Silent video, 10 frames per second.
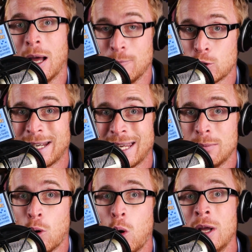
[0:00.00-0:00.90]

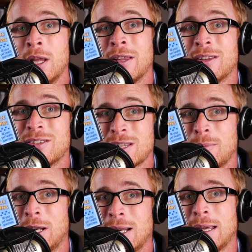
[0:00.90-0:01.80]
drinking more,
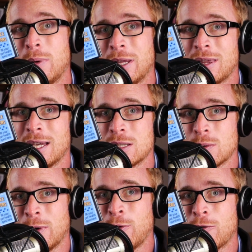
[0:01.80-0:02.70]
similarly with this,
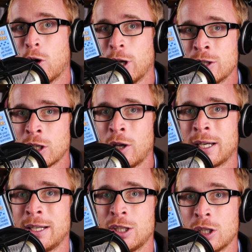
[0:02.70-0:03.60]
if we've got an underlying
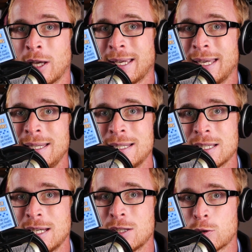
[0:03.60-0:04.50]
condition like kidney
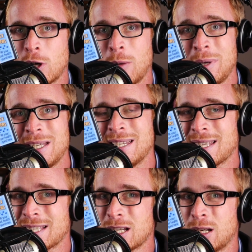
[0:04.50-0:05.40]
disease or diabetes,
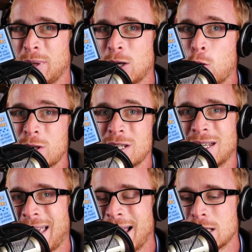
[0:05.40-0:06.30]
that's going to be causing
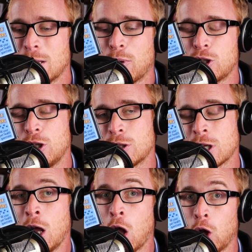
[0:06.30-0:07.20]
a cat to produce
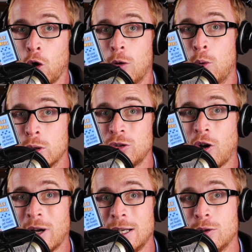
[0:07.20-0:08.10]
a lot more
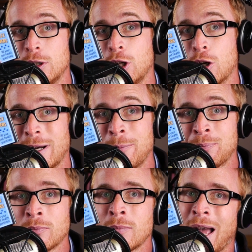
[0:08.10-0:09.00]
dilute urine.
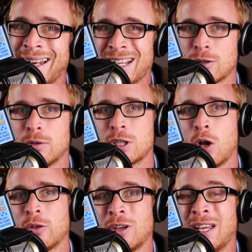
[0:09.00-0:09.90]
And as a
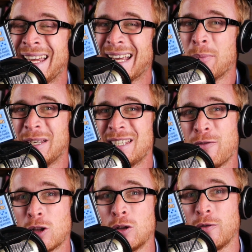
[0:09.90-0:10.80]
result, it can be
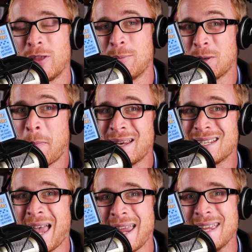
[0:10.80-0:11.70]
difficult for them to
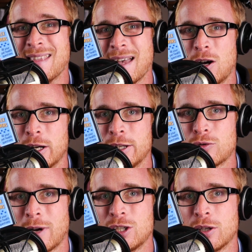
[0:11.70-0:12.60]
maintain their
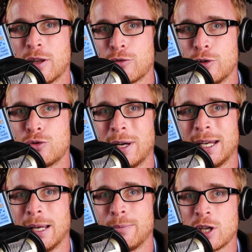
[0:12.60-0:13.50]
hydration through
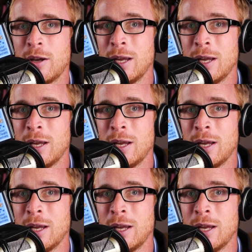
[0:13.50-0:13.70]
drinking. So